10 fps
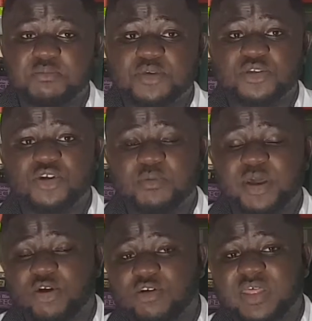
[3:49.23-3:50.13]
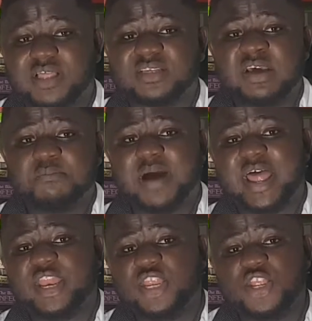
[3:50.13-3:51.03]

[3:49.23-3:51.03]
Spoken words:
medium and all that. But